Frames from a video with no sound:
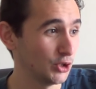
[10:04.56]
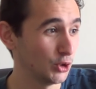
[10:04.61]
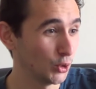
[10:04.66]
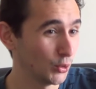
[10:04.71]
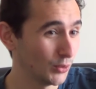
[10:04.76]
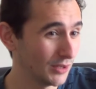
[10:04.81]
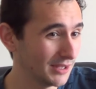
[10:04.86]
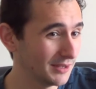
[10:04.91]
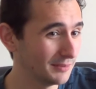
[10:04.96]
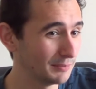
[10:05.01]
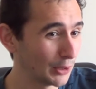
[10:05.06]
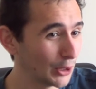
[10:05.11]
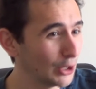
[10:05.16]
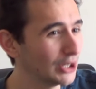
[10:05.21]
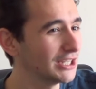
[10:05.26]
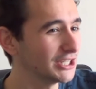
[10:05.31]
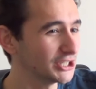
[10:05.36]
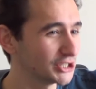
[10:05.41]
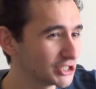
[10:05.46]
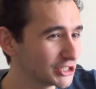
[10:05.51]
GUI
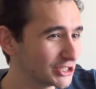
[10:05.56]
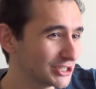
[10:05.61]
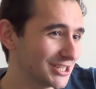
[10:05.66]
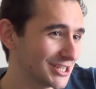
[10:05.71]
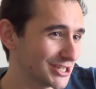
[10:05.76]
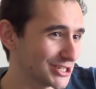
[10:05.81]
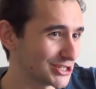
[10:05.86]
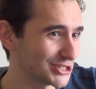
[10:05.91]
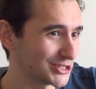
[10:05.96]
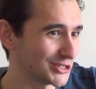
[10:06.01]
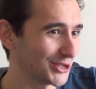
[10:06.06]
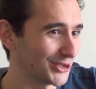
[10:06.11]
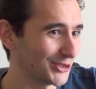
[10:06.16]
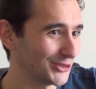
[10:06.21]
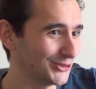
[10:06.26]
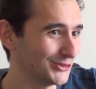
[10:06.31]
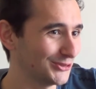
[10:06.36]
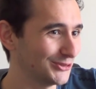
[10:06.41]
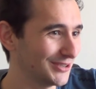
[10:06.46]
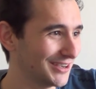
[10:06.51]
polish.
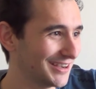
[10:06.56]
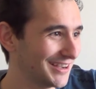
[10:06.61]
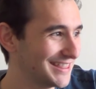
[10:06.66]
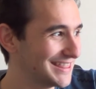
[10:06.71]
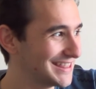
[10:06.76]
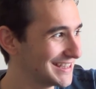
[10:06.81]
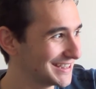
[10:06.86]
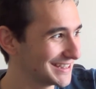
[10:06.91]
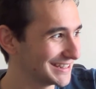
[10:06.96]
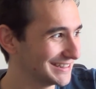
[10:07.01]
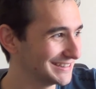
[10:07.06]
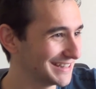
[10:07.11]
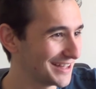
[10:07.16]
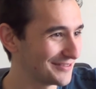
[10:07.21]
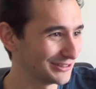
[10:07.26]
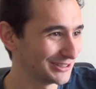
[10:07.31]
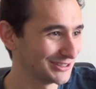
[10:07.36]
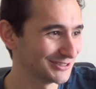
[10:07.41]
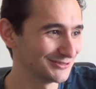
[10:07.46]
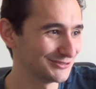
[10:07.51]
So I think a
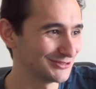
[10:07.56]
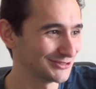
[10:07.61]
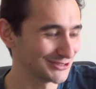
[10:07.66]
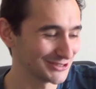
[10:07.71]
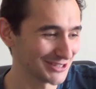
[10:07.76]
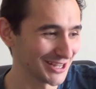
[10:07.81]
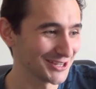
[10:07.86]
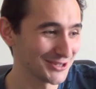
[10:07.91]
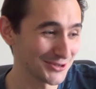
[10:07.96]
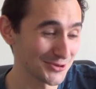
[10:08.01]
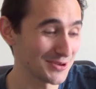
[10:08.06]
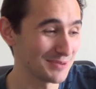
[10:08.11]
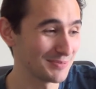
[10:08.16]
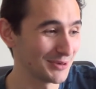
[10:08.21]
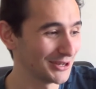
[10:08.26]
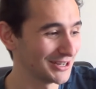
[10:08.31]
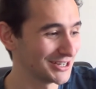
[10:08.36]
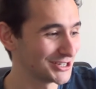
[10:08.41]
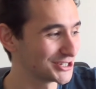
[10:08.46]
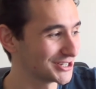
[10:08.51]
level of like GUI
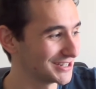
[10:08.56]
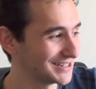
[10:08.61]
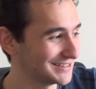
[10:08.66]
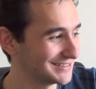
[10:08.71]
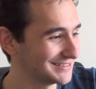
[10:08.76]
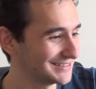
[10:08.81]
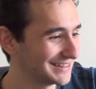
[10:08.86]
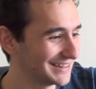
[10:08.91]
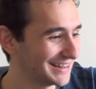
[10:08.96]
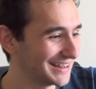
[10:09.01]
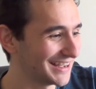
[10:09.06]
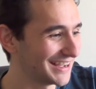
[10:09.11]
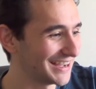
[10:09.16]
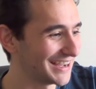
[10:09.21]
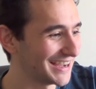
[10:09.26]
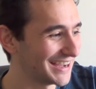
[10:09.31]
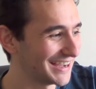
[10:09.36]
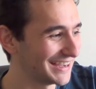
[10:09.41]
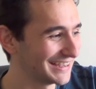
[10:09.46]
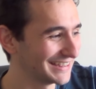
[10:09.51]
polish can,
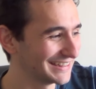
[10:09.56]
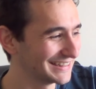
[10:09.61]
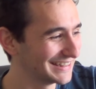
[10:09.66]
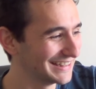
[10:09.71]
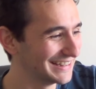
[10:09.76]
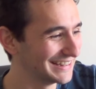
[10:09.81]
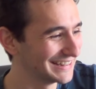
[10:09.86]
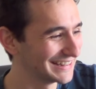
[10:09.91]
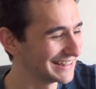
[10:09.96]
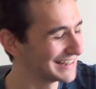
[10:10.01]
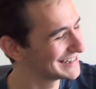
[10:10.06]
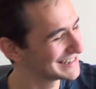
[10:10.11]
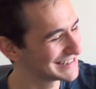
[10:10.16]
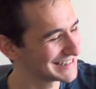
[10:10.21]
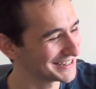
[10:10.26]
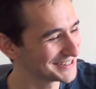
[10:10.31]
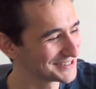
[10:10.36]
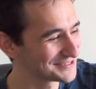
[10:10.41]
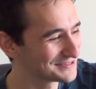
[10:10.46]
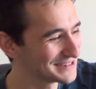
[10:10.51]
that
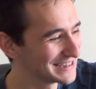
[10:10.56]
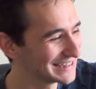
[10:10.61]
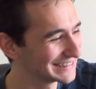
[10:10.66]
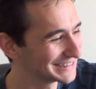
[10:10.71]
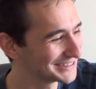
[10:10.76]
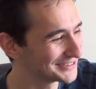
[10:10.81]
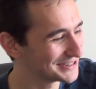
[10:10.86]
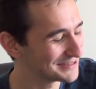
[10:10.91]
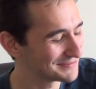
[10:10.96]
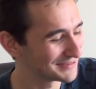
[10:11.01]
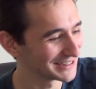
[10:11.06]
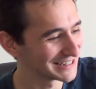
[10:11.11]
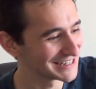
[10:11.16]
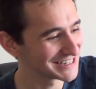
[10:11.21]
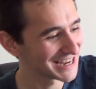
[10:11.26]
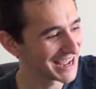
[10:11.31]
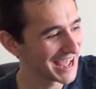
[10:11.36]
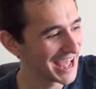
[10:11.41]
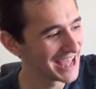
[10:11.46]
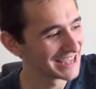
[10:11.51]
sounds weird, GUI polish,
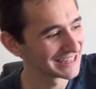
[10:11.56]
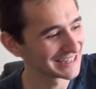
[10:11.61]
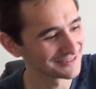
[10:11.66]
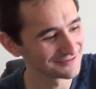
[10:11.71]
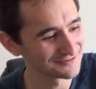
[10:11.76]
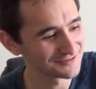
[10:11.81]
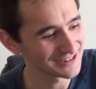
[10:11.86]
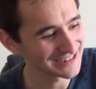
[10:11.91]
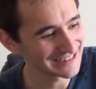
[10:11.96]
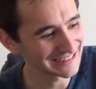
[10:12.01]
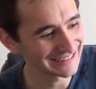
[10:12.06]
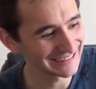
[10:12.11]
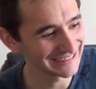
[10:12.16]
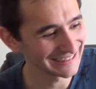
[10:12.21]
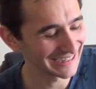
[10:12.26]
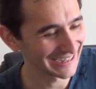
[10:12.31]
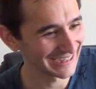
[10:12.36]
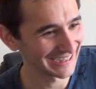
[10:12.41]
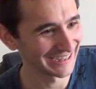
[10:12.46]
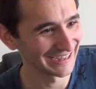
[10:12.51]
can
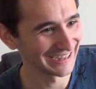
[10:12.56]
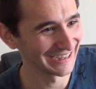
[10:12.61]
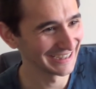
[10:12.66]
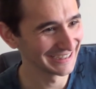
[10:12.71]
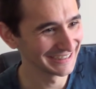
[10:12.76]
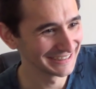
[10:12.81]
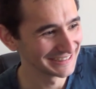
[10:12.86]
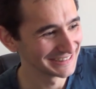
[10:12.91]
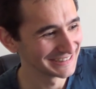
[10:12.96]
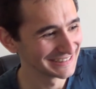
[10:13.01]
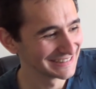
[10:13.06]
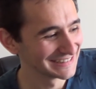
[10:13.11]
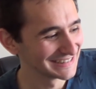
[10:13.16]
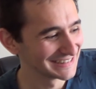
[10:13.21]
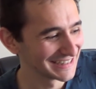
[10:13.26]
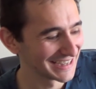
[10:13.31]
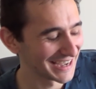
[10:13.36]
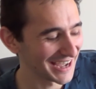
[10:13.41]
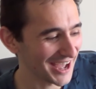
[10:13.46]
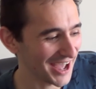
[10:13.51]
really add
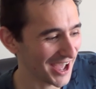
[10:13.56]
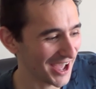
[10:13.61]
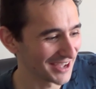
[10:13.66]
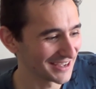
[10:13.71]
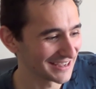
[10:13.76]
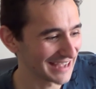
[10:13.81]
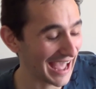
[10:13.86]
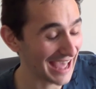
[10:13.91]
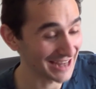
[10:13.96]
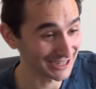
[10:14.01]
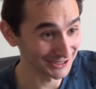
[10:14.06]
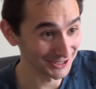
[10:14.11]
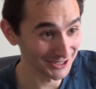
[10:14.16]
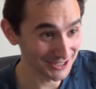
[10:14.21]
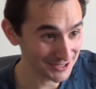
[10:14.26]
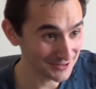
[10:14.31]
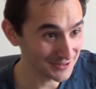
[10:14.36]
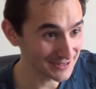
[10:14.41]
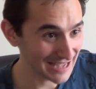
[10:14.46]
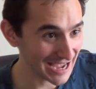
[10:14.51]
a lot
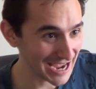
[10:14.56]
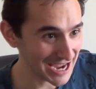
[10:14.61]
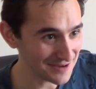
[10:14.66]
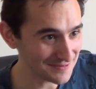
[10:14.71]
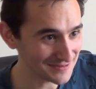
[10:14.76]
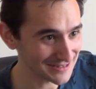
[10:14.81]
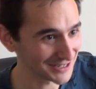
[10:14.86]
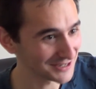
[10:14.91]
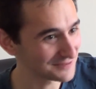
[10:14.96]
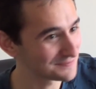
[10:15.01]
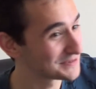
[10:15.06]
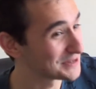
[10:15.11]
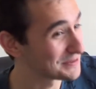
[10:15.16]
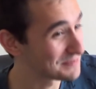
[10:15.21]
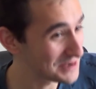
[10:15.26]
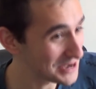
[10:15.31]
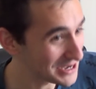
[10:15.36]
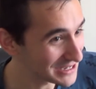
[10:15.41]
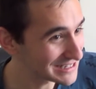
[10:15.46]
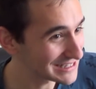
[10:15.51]
to a game. Like, so
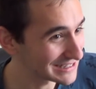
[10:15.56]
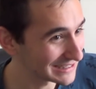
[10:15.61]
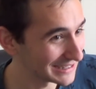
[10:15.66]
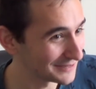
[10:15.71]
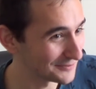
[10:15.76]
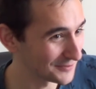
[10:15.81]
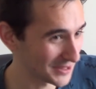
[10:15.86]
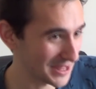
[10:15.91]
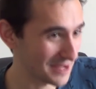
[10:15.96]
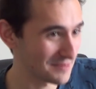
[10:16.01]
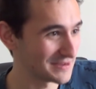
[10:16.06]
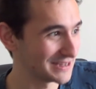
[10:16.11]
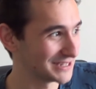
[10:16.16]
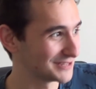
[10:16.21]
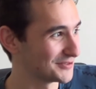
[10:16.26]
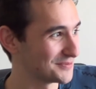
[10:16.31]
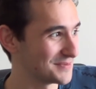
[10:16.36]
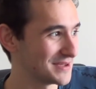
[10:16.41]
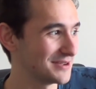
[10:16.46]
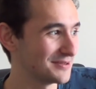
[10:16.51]
personally, what that means
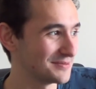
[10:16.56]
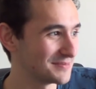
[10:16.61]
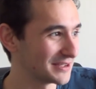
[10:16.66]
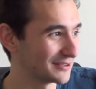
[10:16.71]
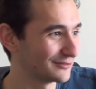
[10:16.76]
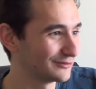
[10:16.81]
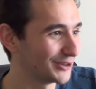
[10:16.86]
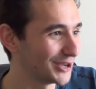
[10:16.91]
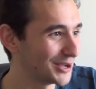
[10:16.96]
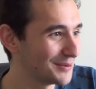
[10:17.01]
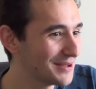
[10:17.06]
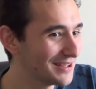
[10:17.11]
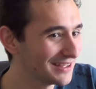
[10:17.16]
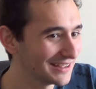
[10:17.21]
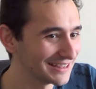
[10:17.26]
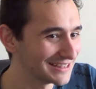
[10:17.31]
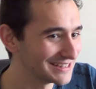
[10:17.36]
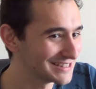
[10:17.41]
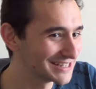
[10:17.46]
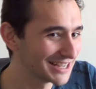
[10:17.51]
for me in Big Pharma
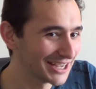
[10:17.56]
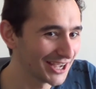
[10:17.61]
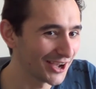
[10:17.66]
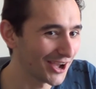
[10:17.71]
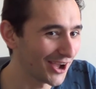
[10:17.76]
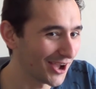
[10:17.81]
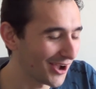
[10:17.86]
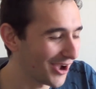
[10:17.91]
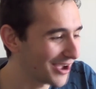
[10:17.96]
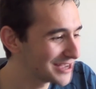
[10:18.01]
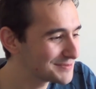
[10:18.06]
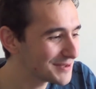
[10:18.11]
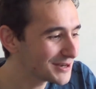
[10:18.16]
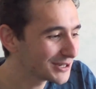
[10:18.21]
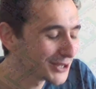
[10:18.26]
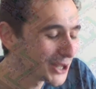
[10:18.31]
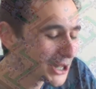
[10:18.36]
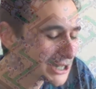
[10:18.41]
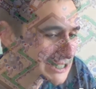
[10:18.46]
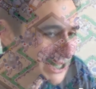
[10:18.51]
is I spend a lot